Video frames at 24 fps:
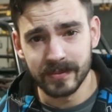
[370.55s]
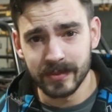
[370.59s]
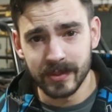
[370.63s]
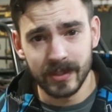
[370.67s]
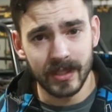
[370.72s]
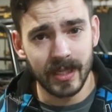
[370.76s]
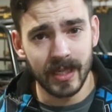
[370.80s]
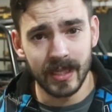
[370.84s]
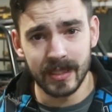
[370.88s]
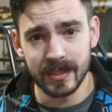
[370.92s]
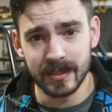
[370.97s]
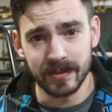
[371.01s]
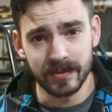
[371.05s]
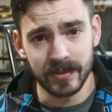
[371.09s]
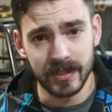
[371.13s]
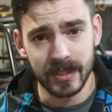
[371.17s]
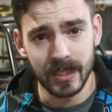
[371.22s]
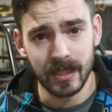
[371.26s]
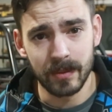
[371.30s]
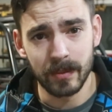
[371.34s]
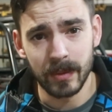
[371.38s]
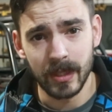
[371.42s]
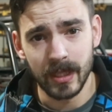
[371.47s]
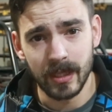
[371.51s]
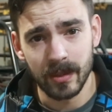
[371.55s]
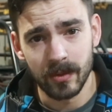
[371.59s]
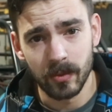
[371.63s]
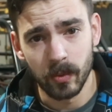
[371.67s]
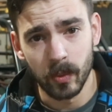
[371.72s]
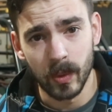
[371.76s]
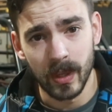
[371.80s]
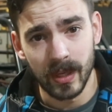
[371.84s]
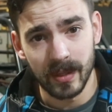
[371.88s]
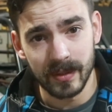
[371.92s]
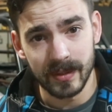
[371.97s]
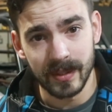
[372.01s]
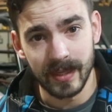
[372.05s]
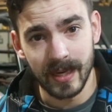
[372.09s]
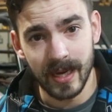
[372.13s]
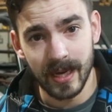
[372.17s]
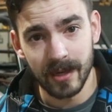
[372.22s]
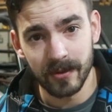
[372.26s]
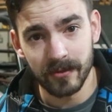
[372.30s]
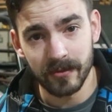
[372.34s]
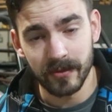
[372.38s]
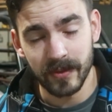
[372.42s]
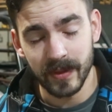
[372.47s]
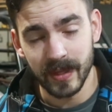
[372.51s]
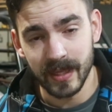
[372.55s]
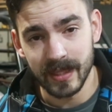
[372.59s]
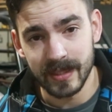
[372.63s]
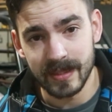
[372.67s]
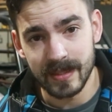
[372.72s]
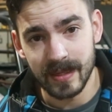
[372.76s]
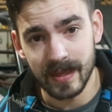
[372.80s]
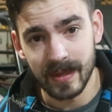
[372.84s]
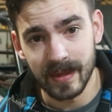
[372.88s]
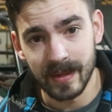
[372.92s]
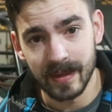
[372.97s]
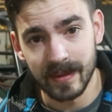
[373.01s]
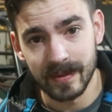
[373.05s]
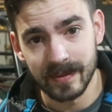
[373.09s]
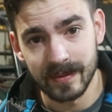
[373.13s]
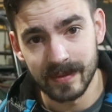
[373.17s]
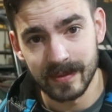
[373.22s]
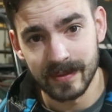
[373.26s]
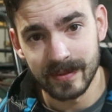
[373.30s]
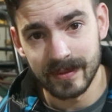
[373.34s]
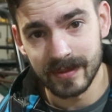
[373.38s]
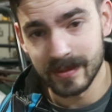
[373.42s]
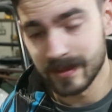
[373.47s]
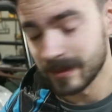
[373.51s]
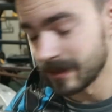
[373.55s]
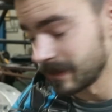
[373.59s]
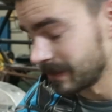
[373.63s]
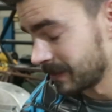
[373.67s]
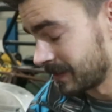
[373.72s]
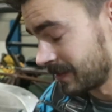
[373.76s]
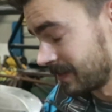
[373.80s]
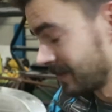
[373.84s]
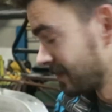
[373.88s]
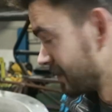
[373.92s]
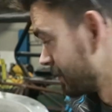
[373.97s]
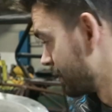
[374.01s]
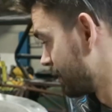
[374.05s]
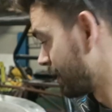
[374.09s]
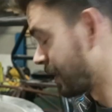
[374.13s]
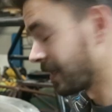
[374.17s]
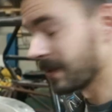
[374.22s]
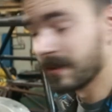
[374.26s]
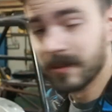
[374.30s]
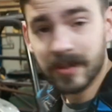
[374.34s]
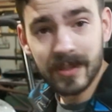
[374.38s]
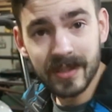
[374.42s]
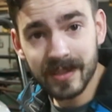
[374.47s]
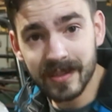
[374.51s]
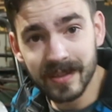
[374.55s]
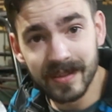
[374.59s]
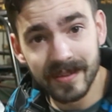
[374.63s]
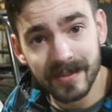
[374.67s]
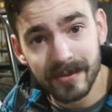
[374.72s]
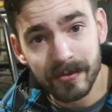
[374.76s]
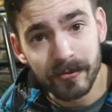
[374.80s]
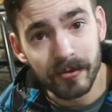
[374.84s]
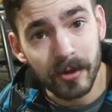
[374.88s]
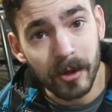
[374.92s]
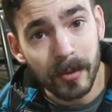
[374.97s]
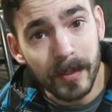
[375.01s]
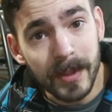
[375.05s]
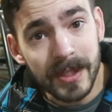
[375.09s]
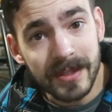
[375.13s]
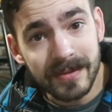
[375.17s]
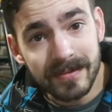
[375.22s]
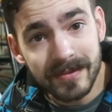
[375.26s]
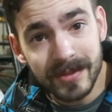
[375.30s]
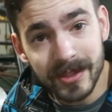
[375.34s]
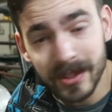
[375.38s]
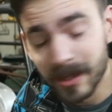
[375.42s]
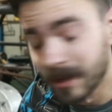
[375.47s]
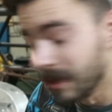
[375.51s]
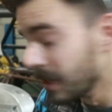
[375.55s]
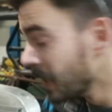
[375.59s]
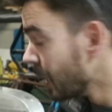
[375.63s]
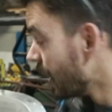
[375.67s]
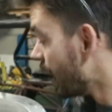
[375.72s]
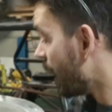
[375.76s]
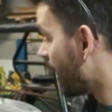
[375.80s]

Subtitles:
You guys have seen me weld enough that it's just, I don't need to film it. So